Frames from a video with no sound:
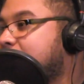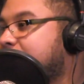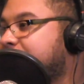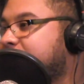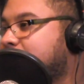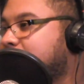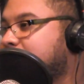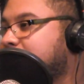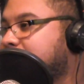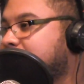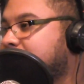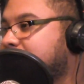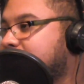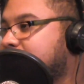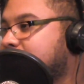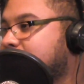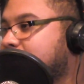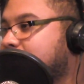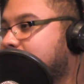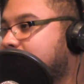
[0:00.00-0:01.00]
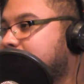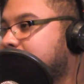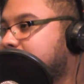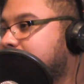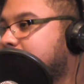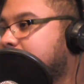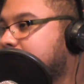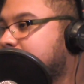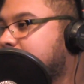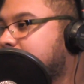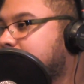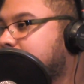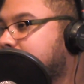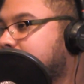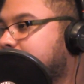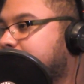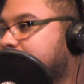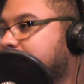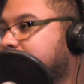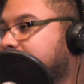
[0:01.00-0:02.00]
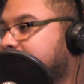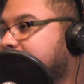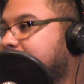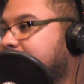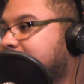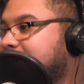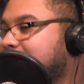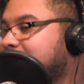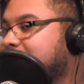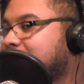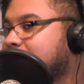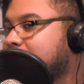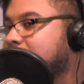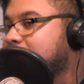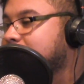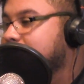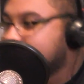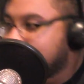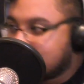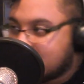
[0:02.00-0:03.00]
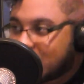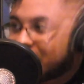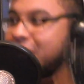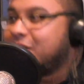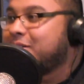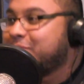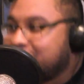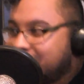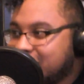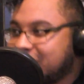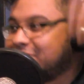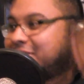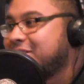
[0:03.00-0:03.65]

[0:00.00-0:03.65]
how I felt with the nationwide search for the Heights. Like, oh, come.